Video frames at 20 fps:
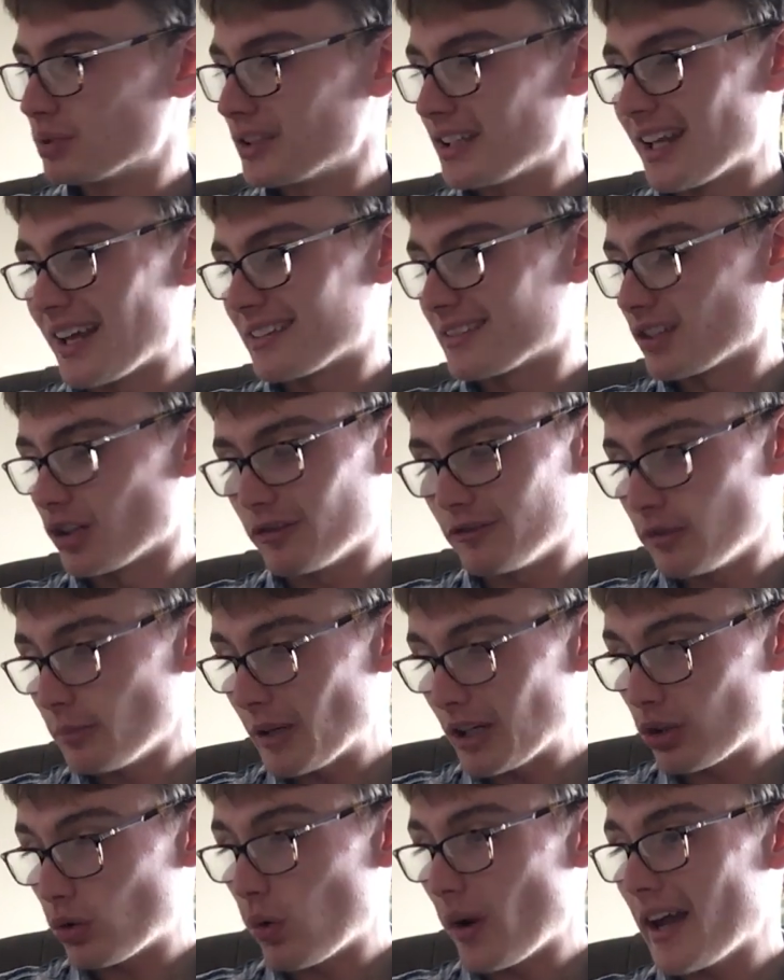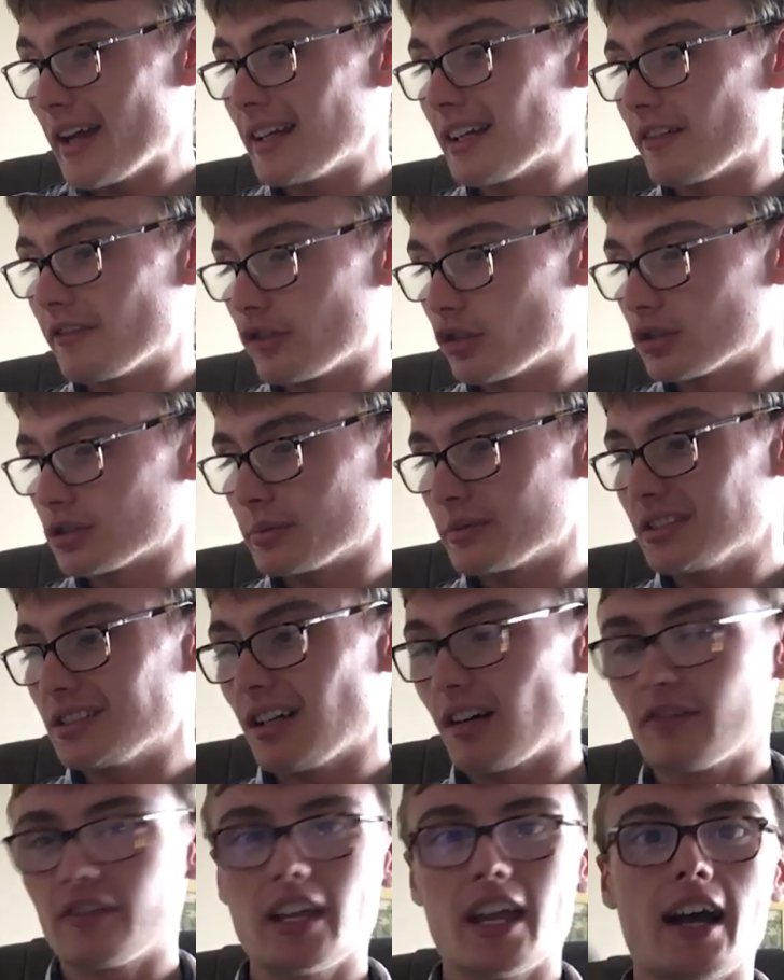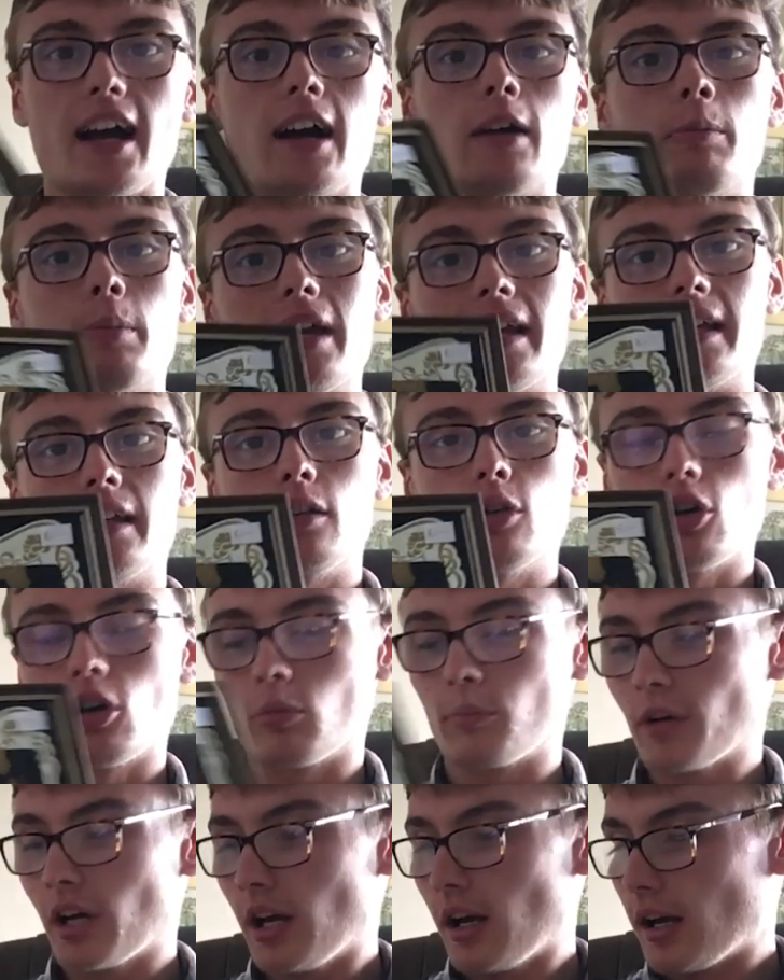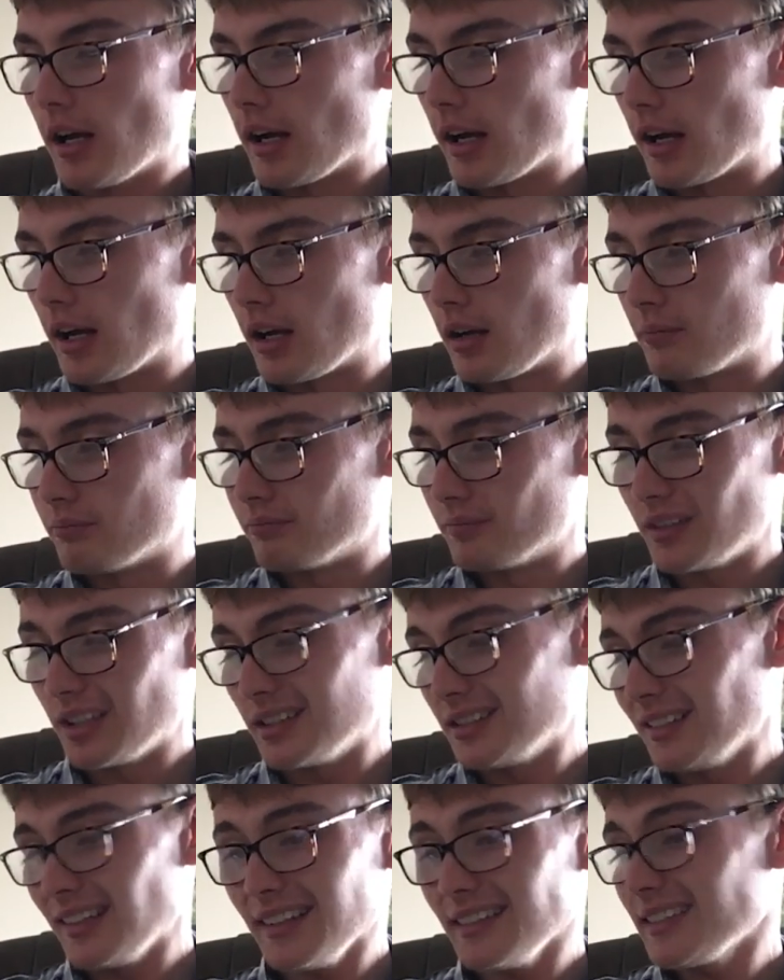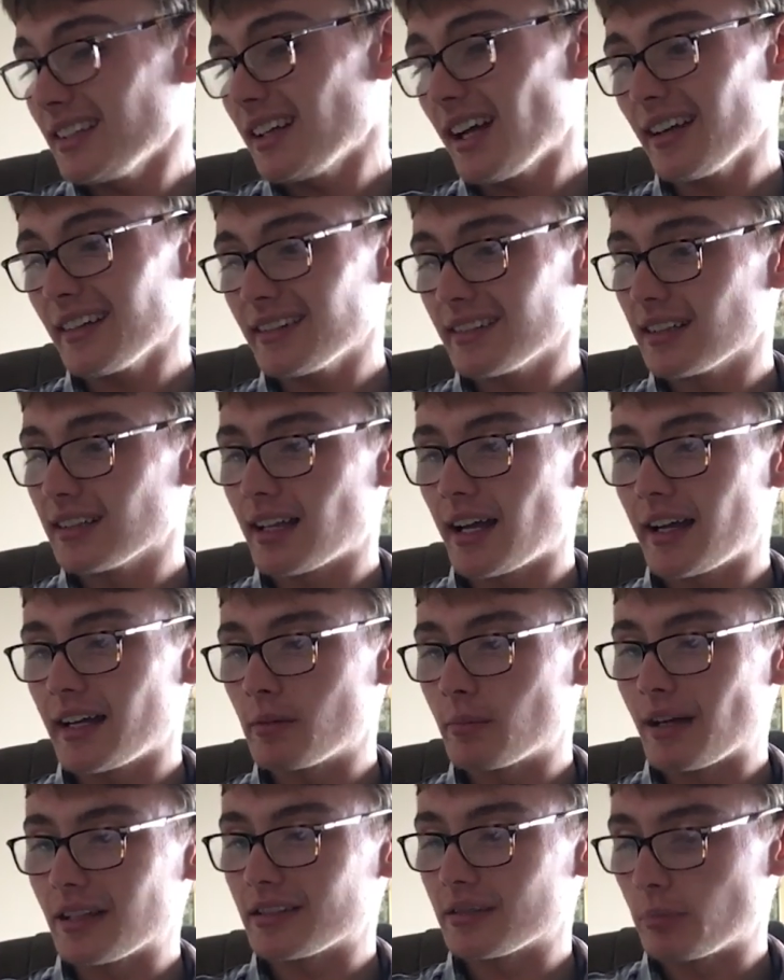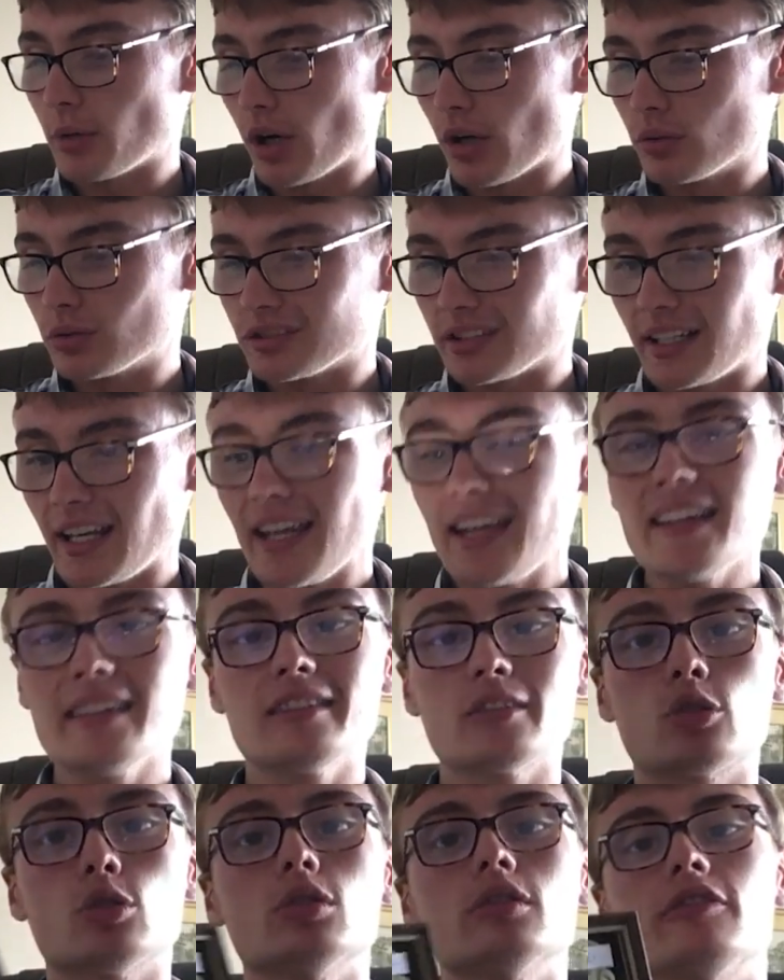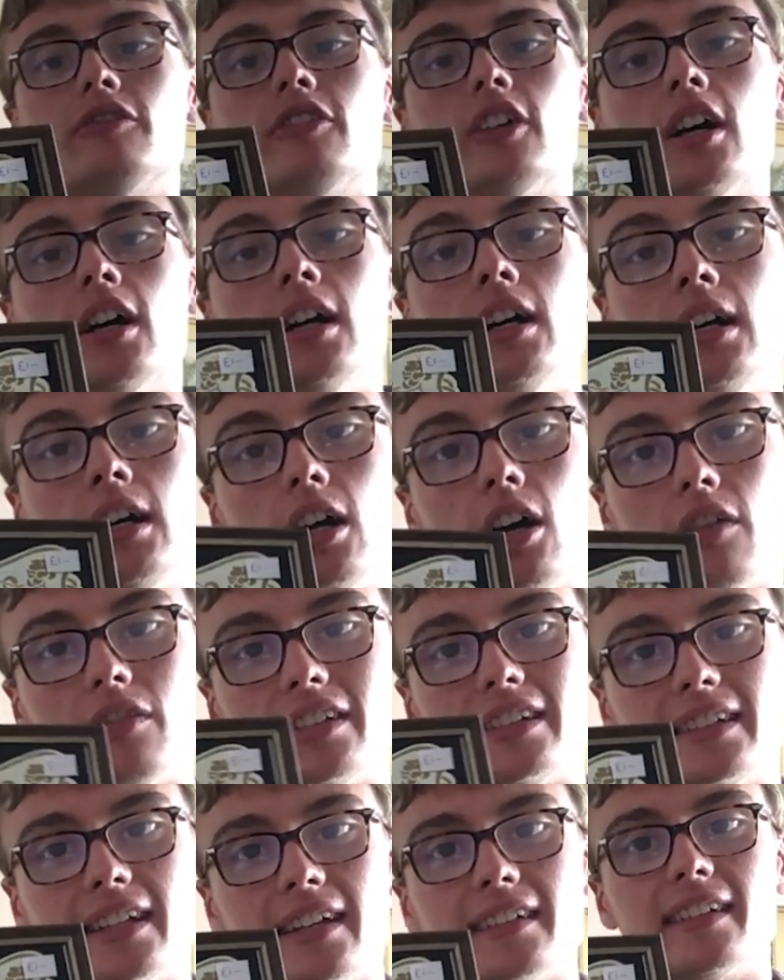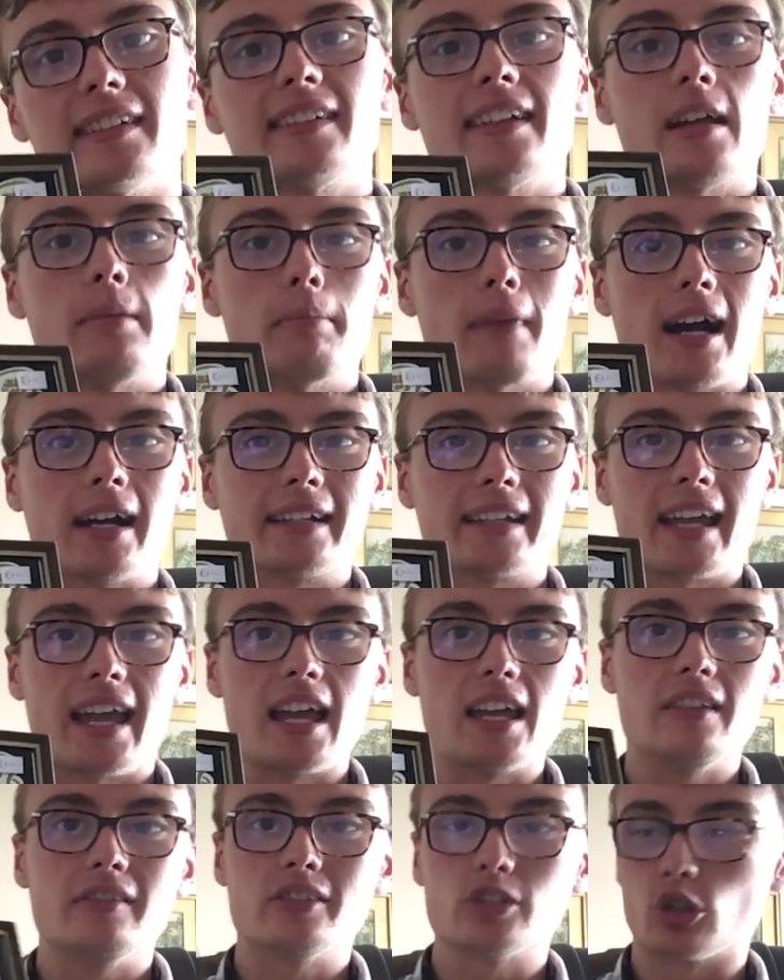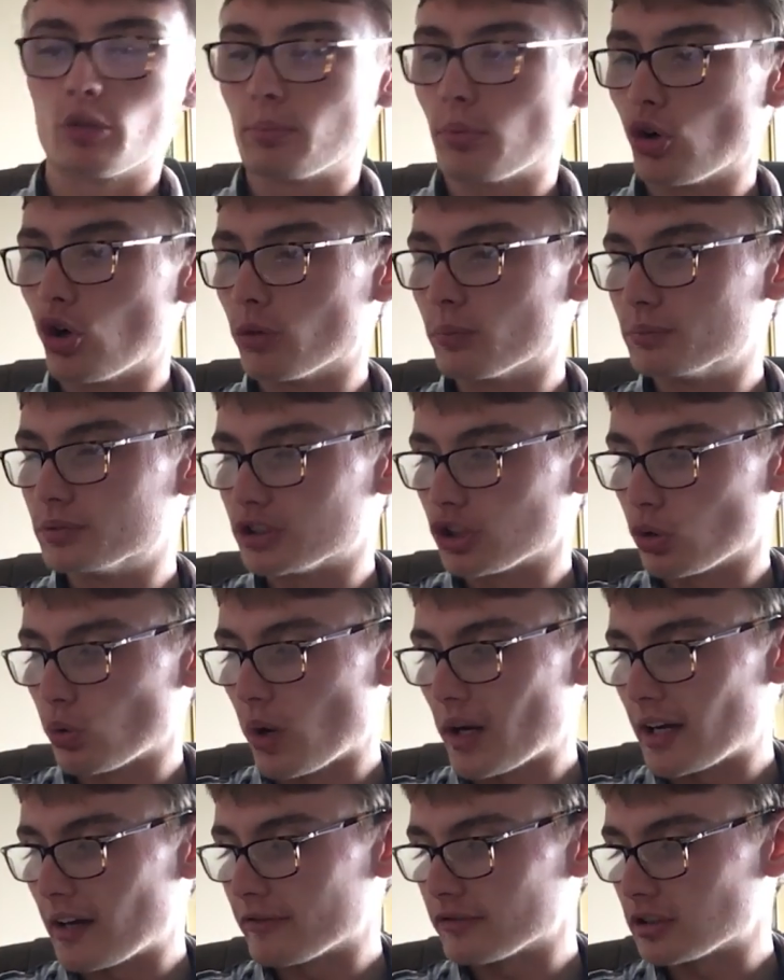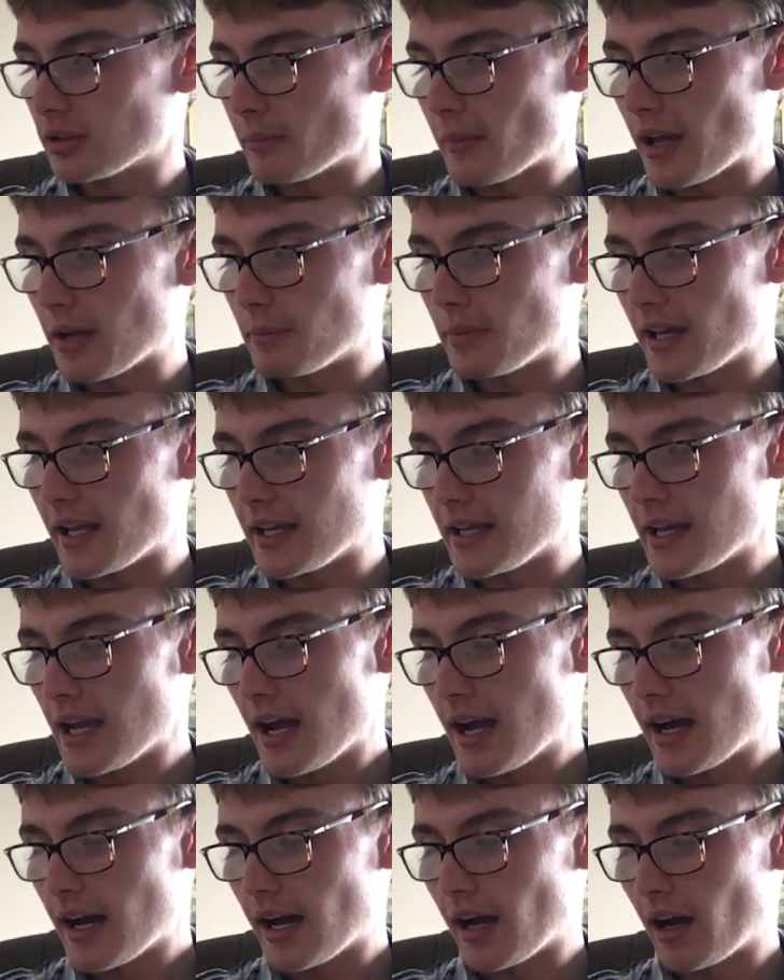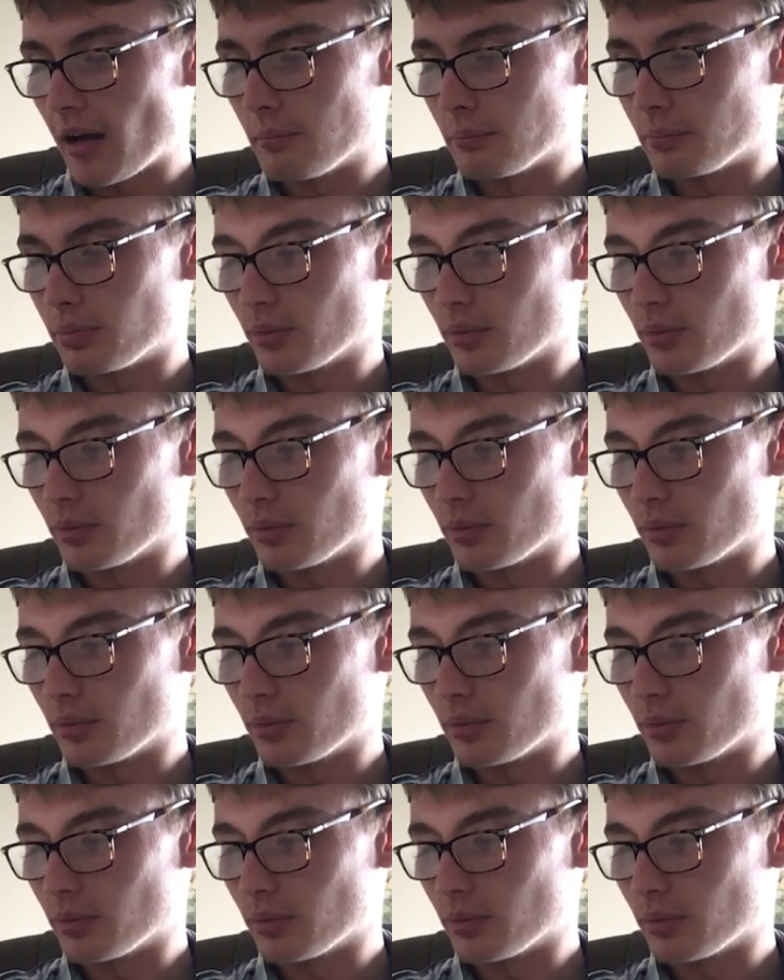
but yeah, so from a quid, I thought to myself, yeah, I'll pick it up. Um, and it's a nice little item, I suppose, and it is good for, obviously, as I say, man caves or pubs or whatever it may be. Um,